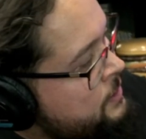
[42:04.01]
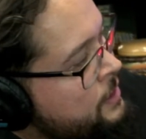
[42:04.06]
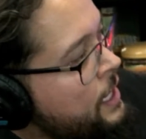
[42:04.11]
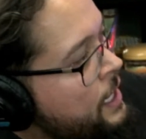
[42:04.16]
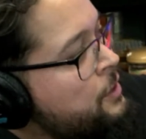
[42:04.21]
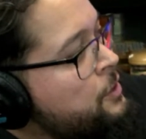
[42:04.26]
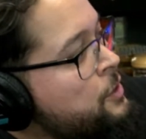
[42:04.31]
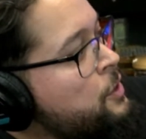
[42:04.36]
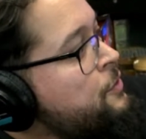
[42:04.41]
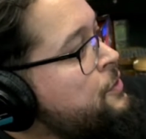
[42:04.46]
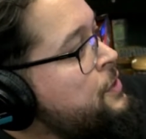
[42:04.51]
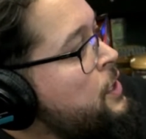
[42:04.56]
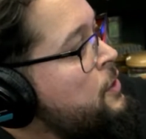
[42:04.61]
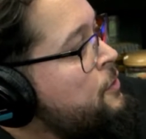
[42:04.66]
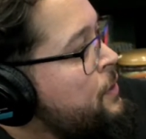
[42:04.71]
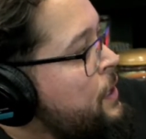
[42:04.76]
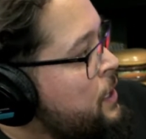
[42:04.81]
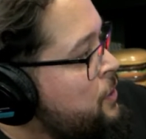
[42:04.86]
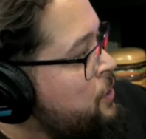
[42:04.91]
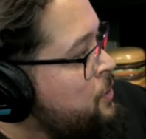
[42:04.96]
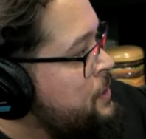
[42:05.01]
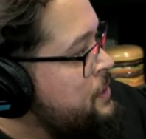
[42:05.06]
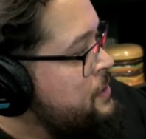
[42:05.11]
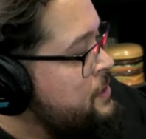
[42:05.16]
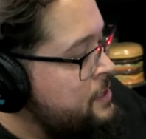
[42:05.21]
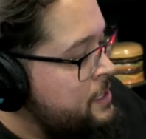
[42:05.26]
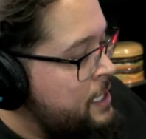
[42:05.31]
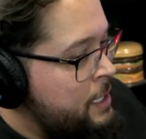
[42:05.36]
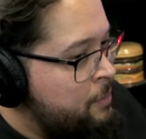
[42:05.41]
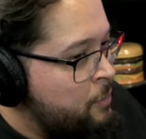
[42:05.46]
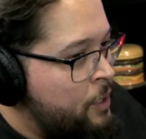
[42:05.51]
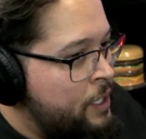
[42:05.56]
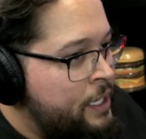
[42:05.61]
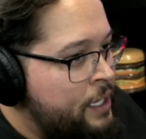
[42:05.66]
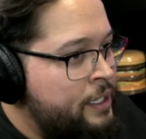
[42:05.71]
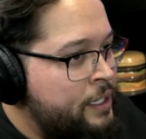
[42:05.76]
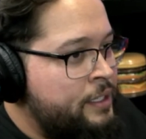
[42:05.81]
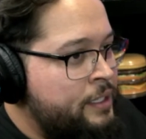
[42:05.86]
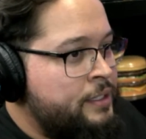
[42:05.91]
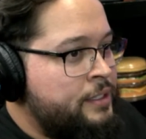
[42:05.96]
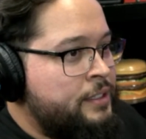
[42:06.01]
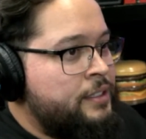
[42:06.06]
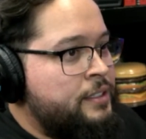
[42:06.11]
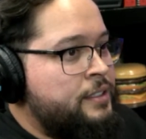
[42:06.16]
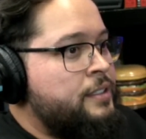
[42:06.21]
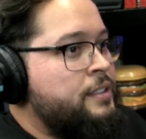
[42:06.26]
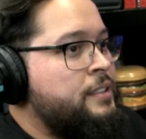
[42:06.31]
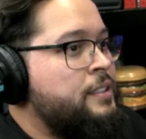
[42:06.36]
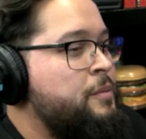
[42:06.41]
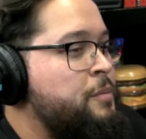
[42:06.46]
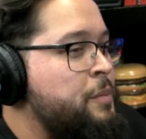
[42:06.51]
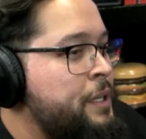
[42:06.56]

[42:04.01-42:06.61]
I don't know if Terrifier 3 is the same way, but